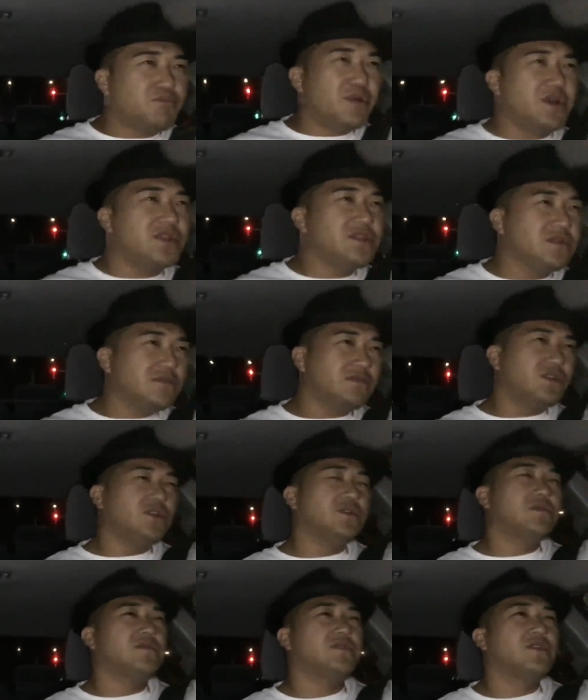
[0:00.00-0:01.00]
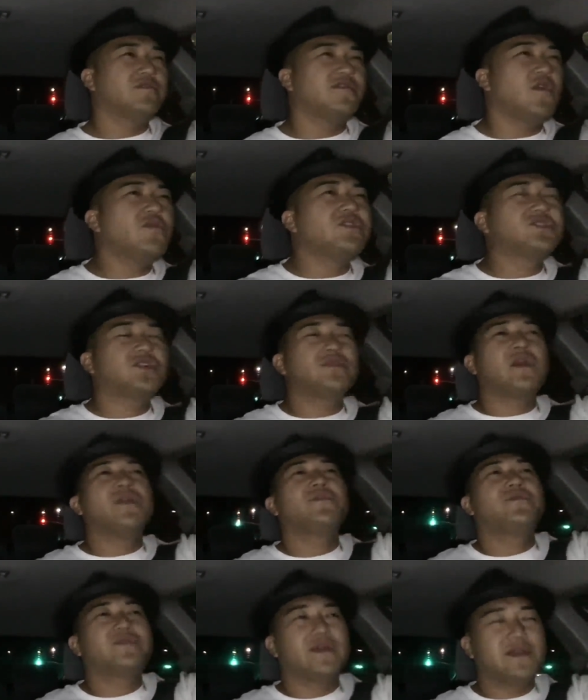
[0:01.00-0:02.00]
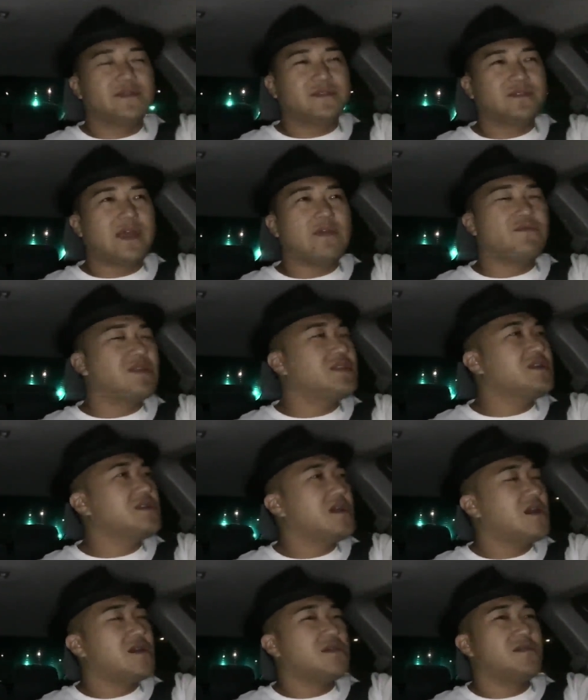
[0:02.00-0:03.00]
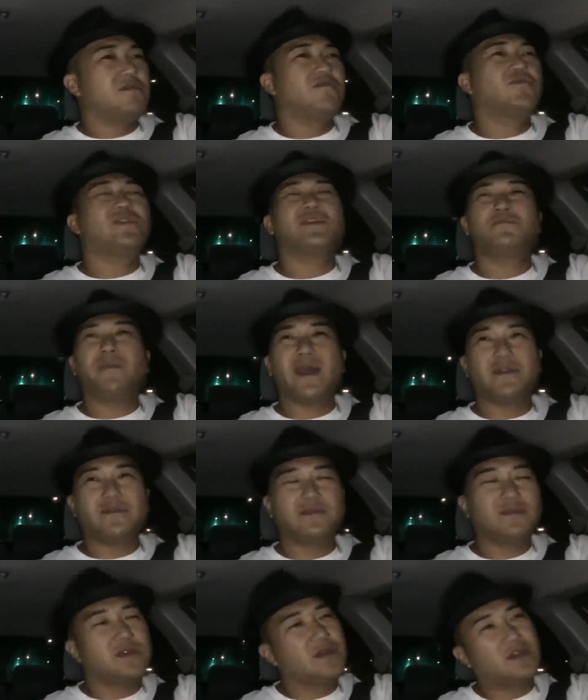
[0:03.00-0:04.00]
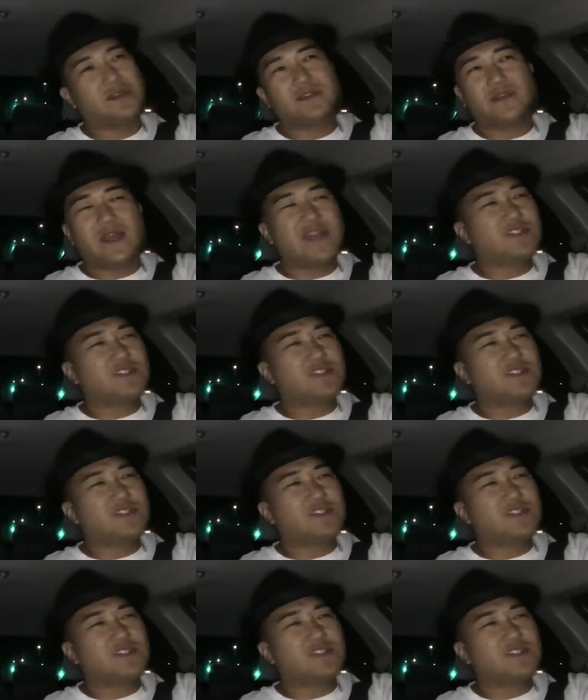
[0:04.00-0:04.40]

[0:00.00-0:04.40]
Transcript: putting your, your, your focus on other things that really, uh, really matter. Because your